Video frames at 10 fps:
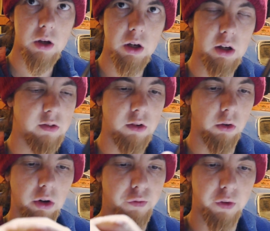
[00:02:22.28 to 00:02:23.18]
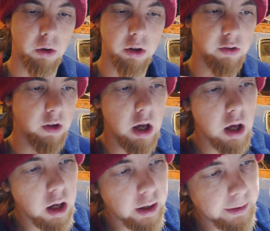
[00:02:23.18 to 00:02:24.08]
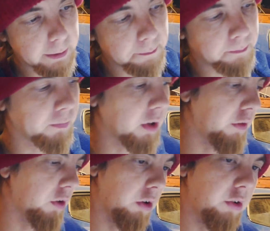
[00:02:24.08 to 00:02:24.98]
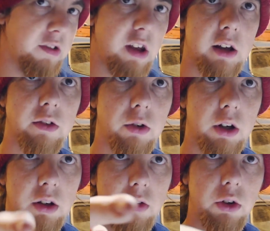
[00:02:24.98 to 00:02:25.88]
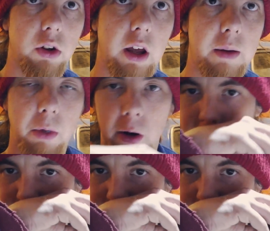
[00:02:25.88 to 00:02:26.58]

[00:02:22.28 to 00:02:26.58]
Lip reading: It's not going to focus. I've got greasy hands so I can't touch the camera.